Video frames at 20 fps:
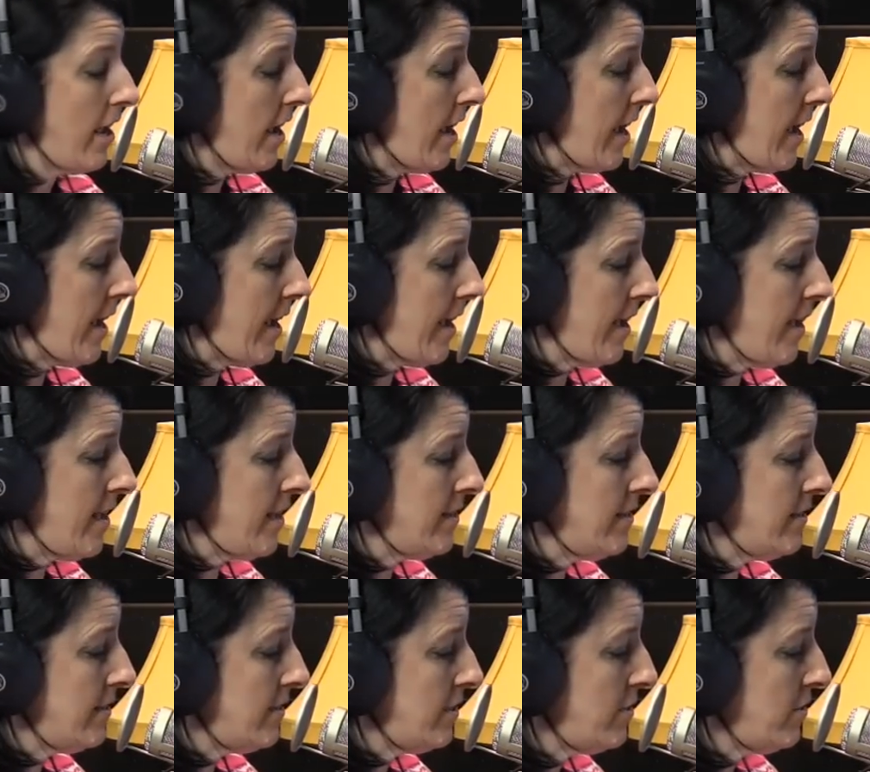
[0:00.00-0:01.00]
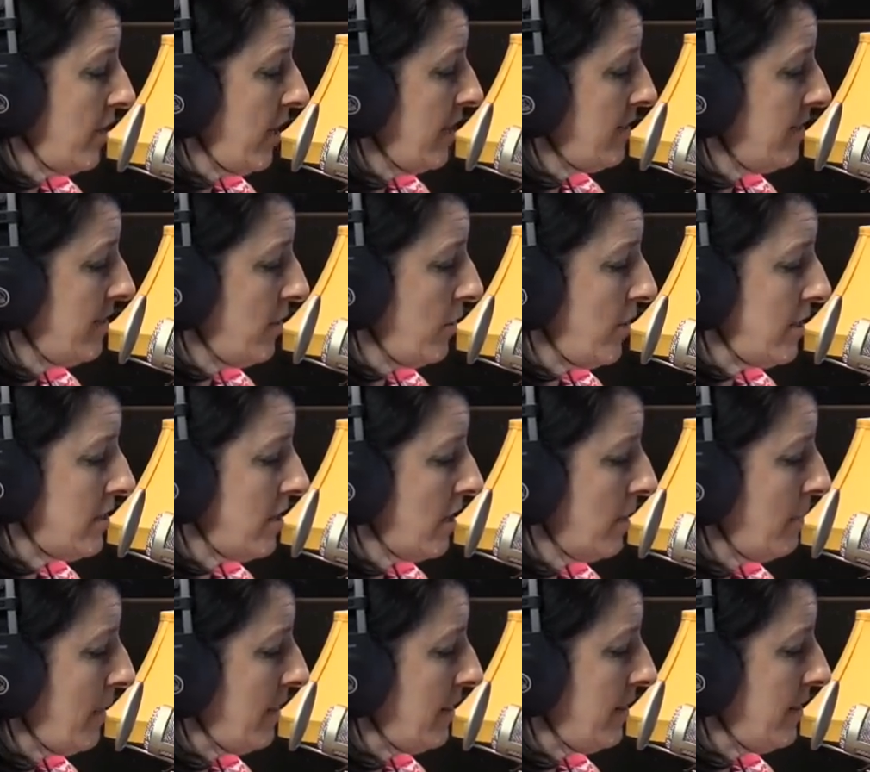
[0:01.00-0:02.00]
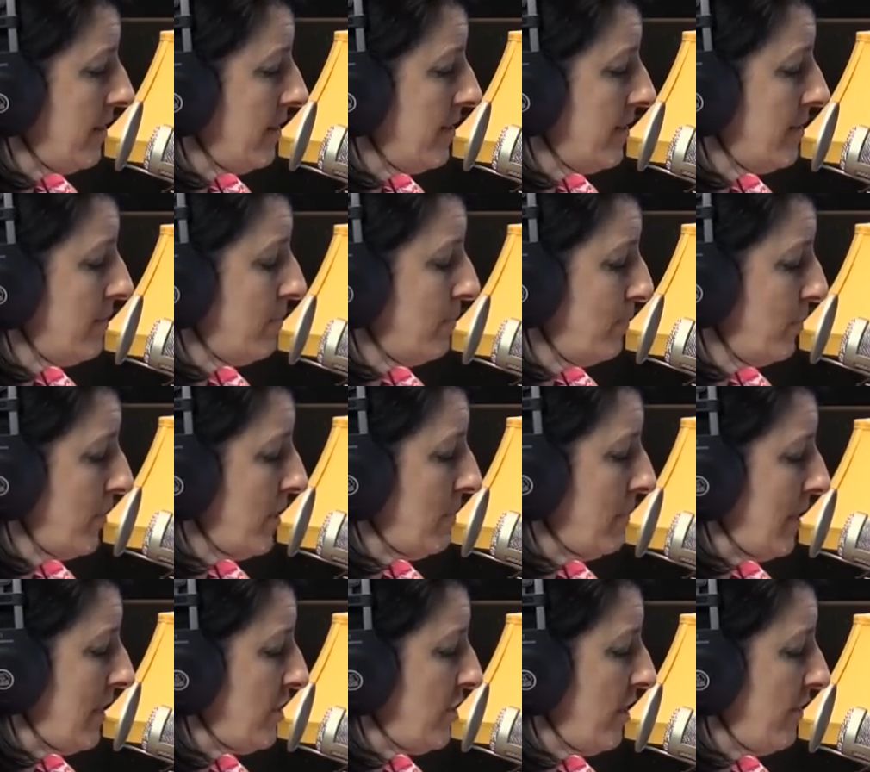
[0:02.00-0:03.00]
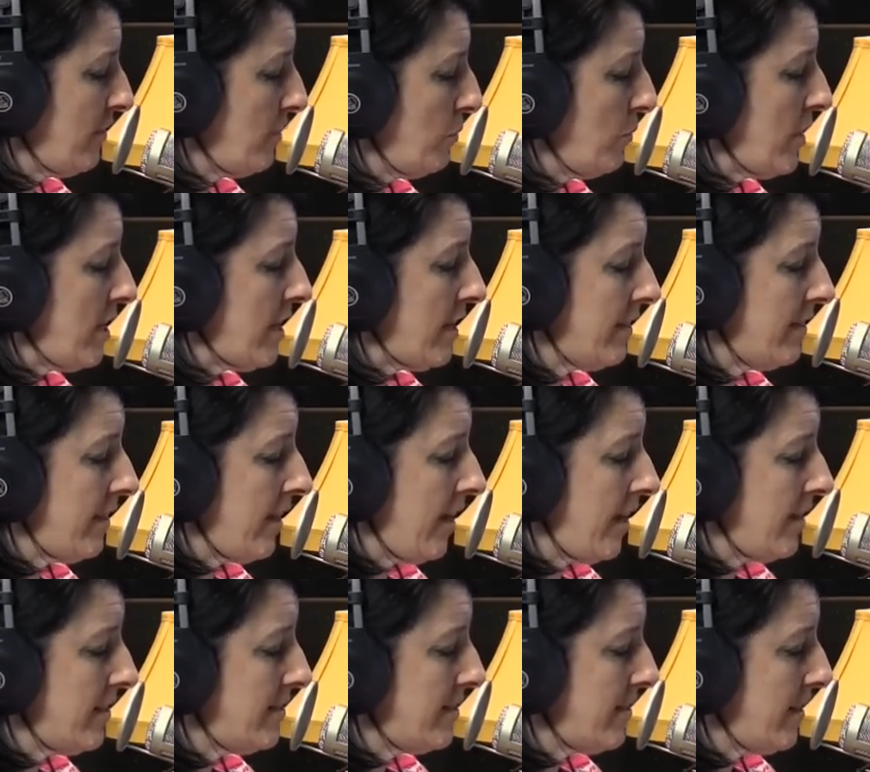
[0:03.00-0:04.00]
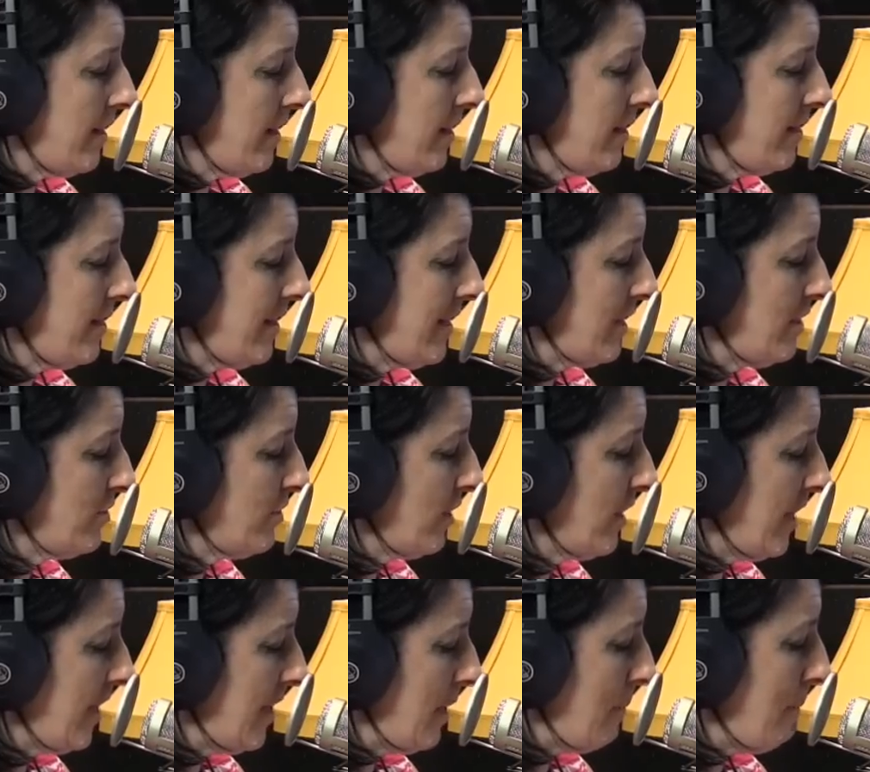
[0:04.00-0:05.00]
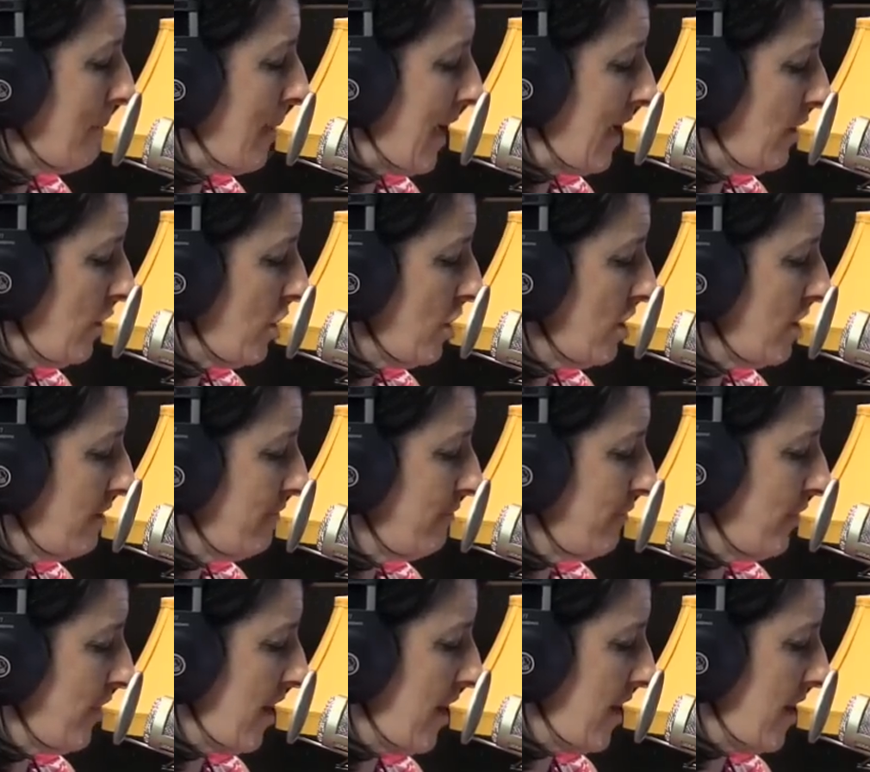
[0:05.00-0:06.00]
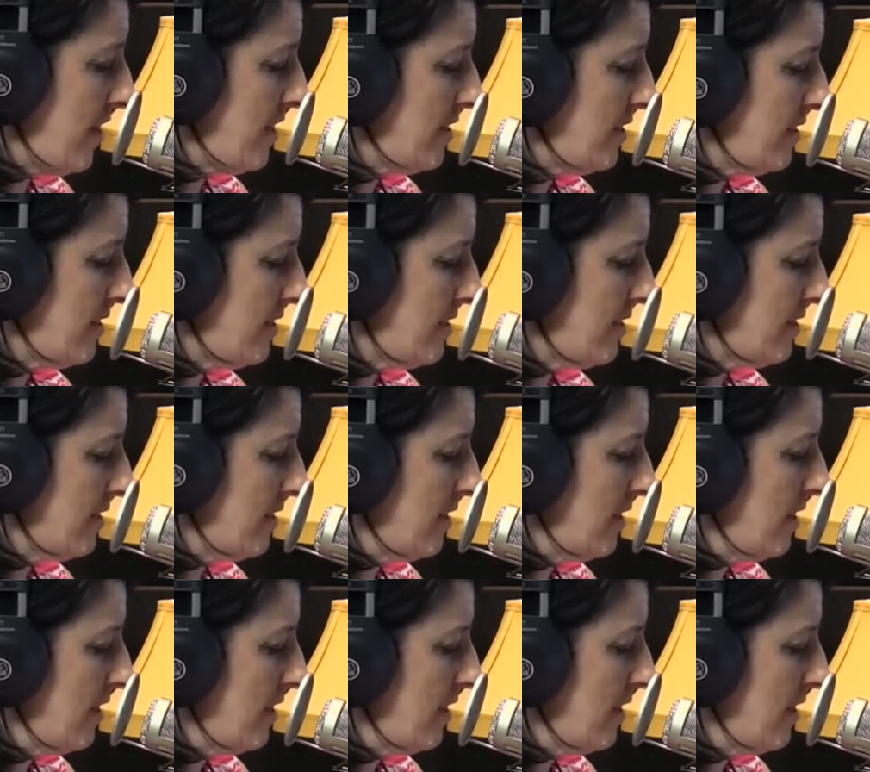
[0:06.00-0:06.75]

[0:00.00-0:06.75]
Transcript: And you guys know I talk about this pretty much every week, that uh, things are getting better for us.